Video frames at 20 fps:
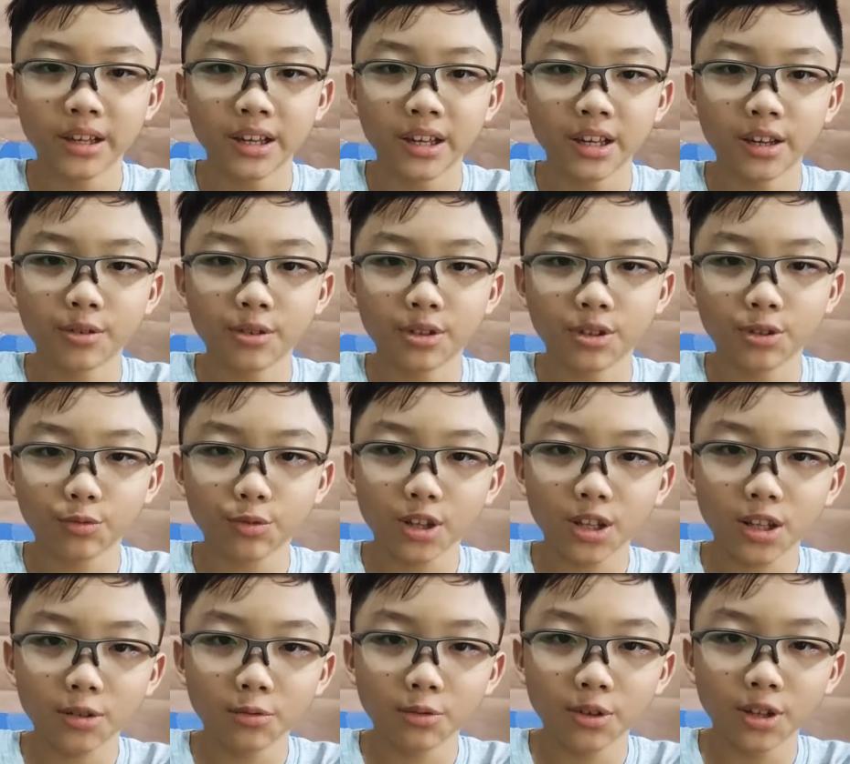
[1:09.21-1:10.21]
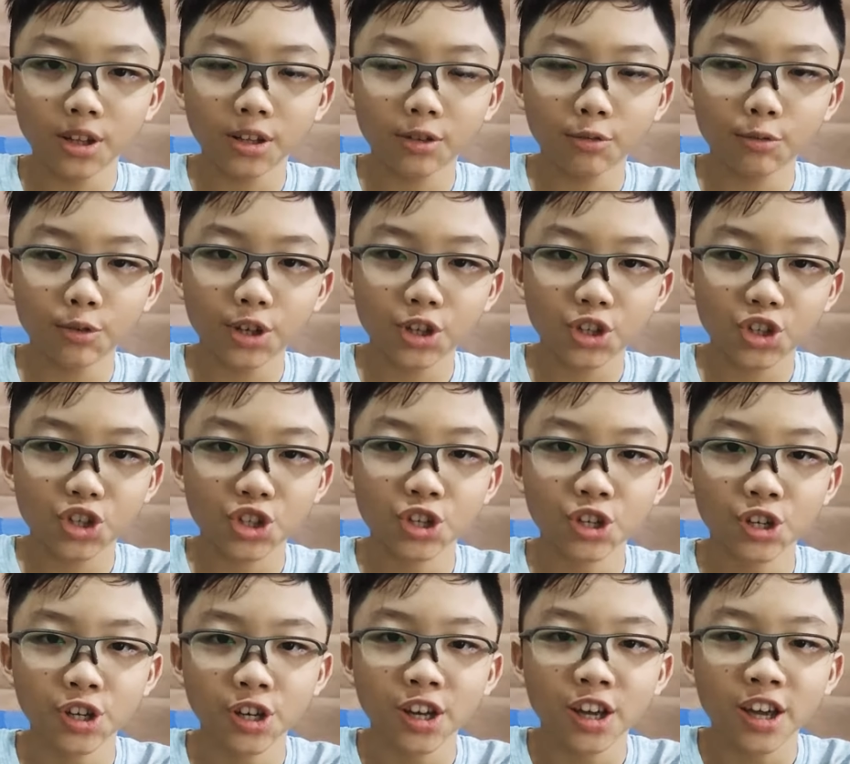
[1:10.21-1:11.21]
He was really, really
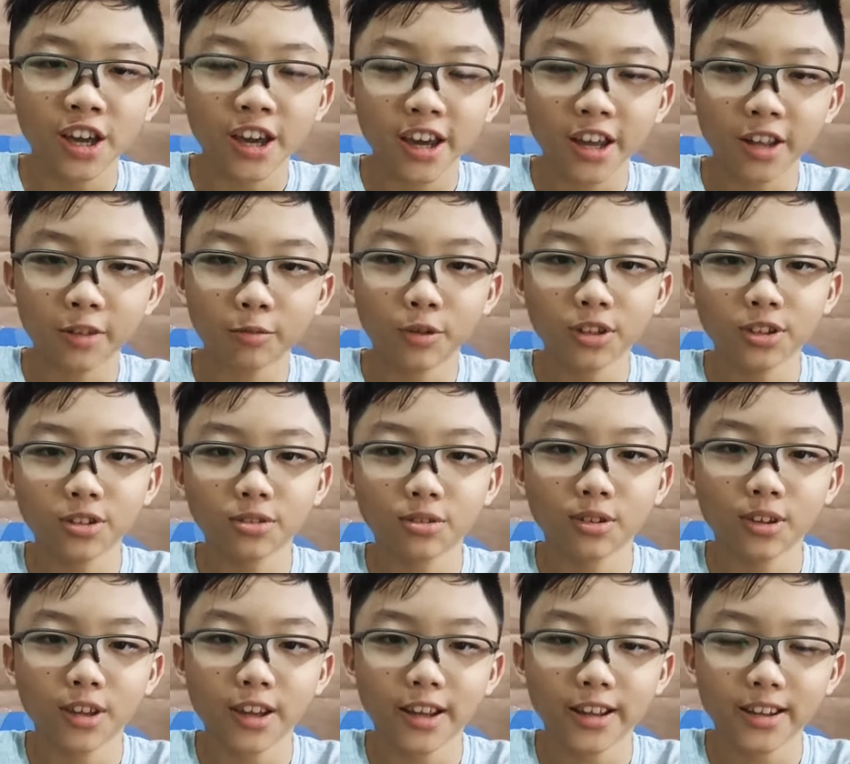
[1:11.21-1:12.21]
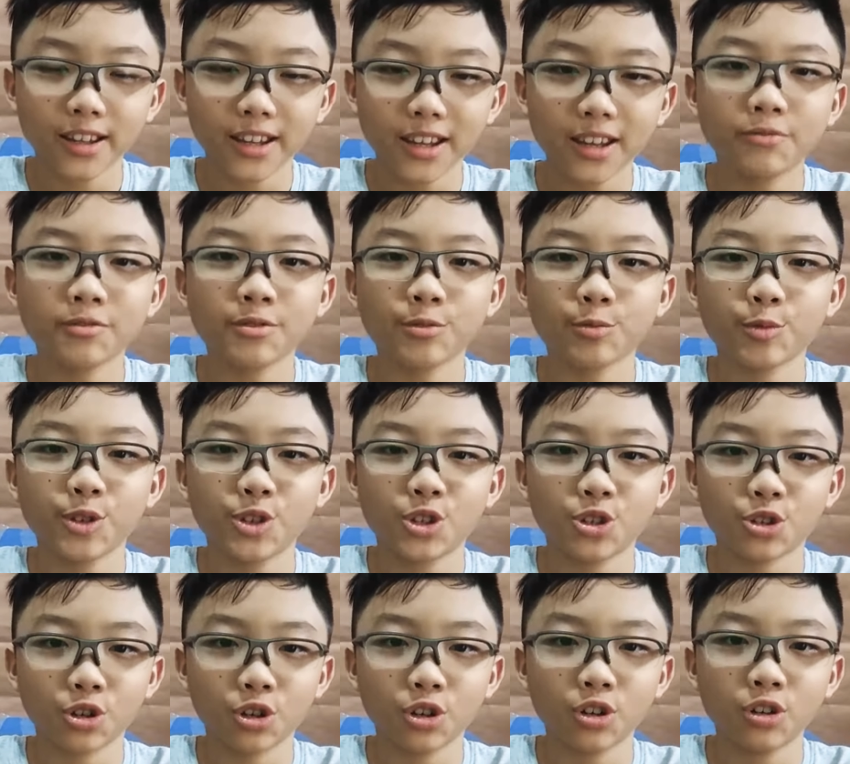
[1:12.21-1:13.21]
rich and wanted to get even
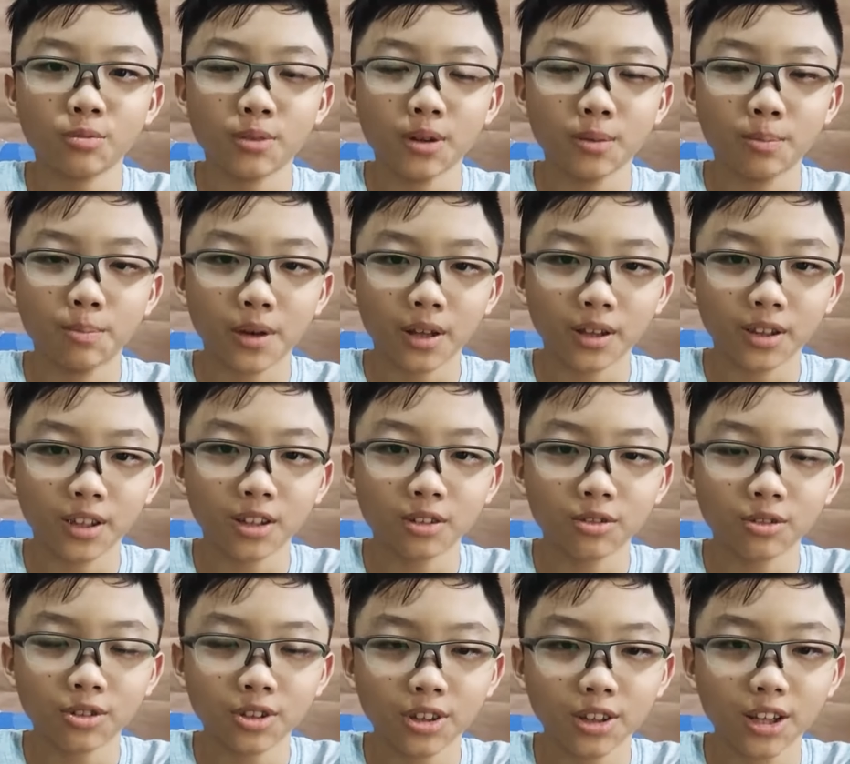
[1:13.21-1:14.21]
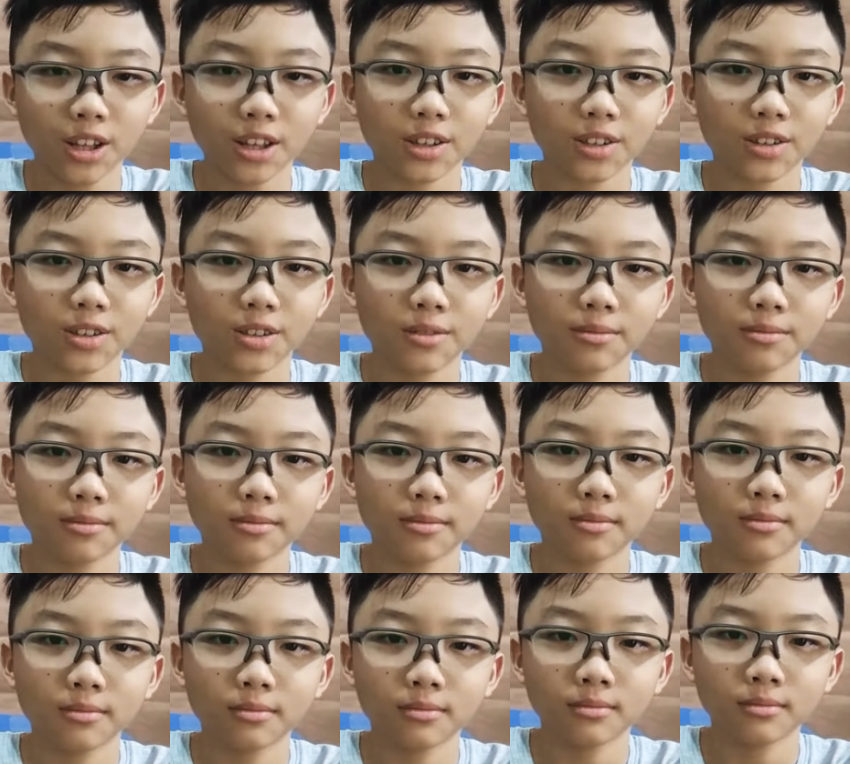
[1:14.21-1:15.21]
richer by betting on things
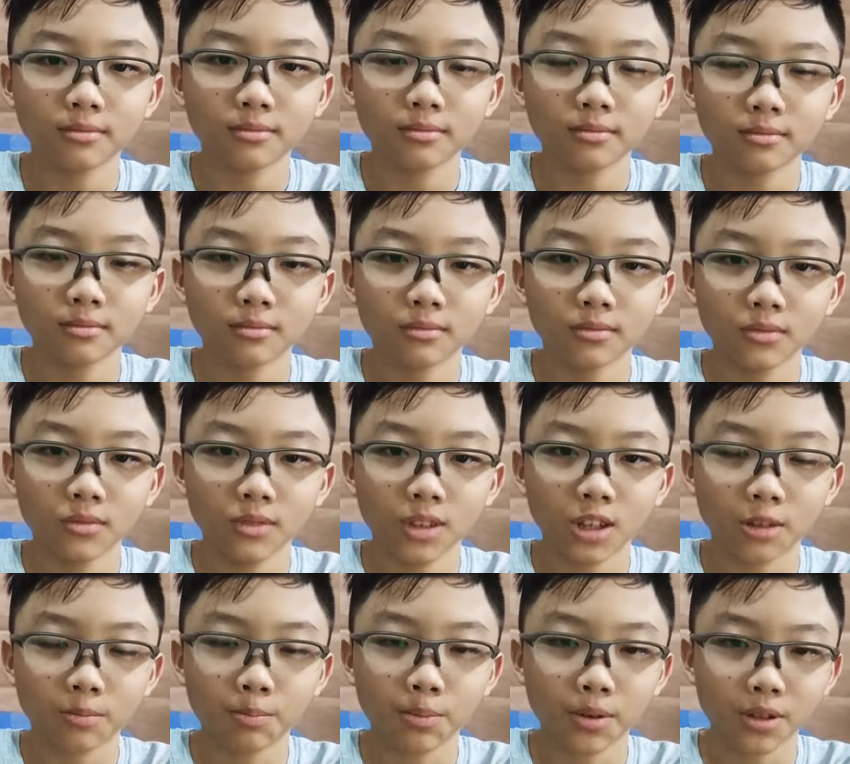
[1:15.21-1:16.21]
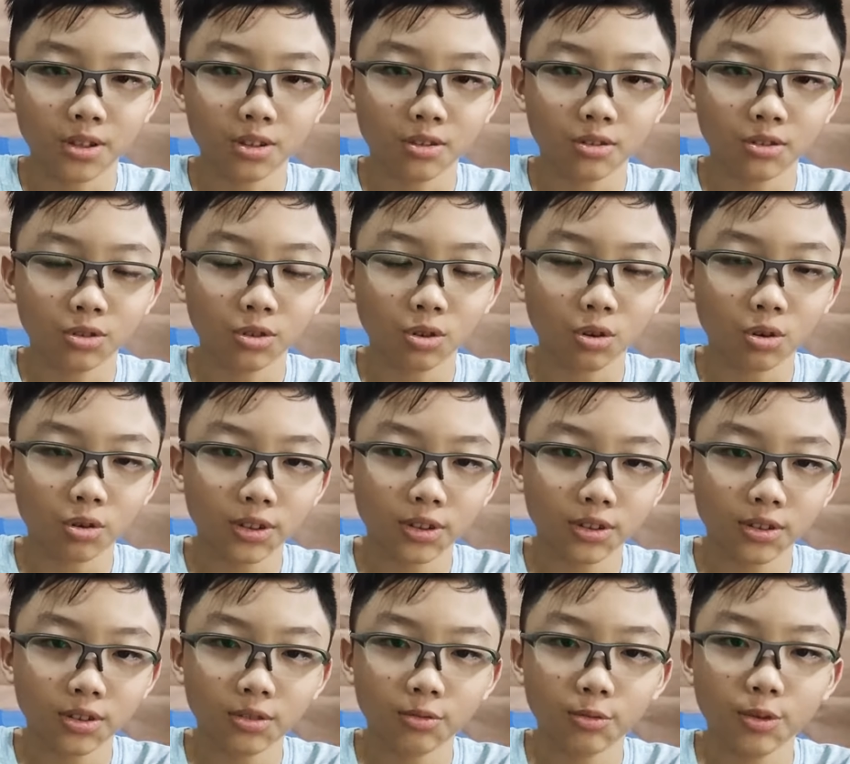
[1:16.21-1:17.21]
like betting on
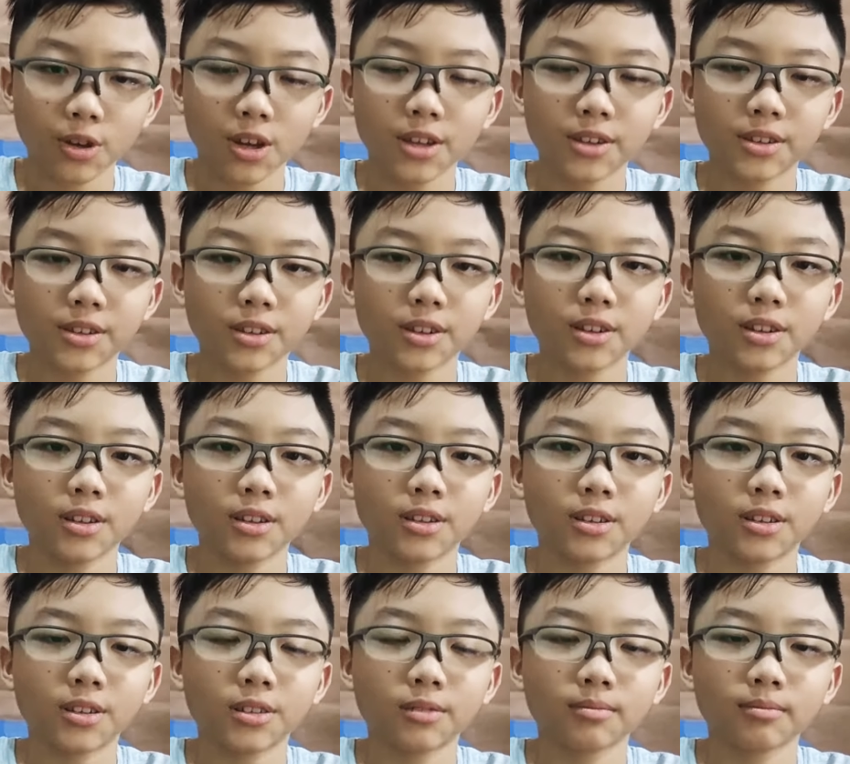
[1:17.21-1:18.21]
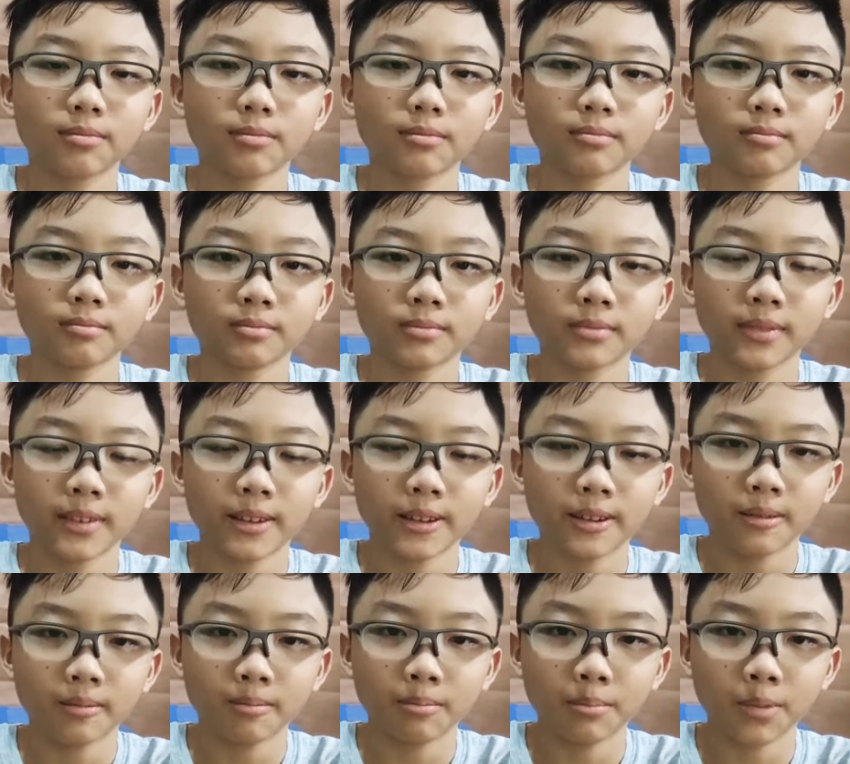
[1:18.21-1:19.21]
tortoise races,
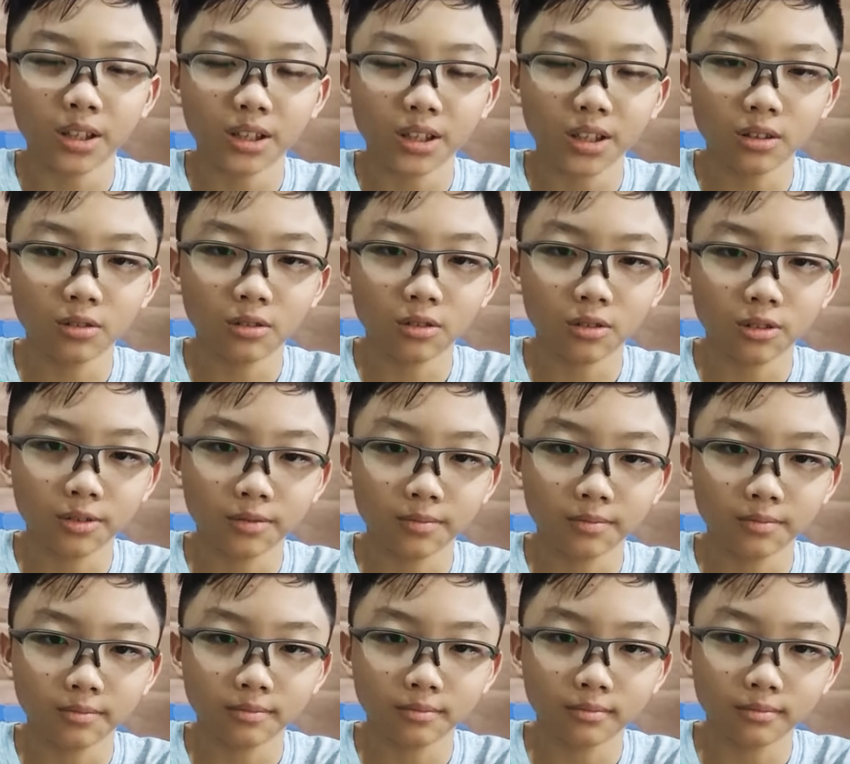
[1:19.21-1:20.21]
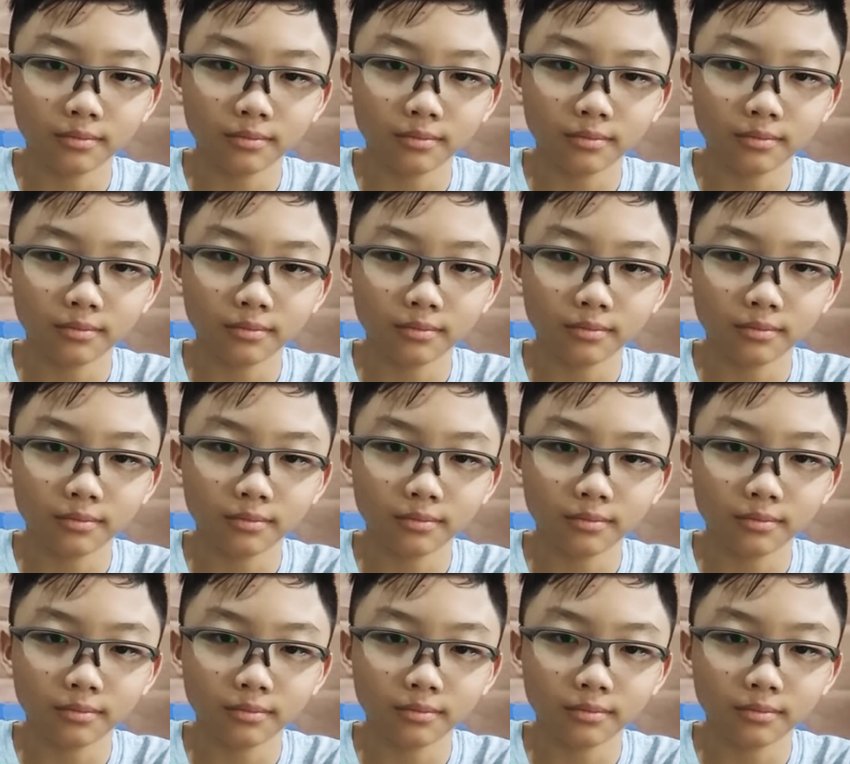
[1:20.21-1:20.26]
betting on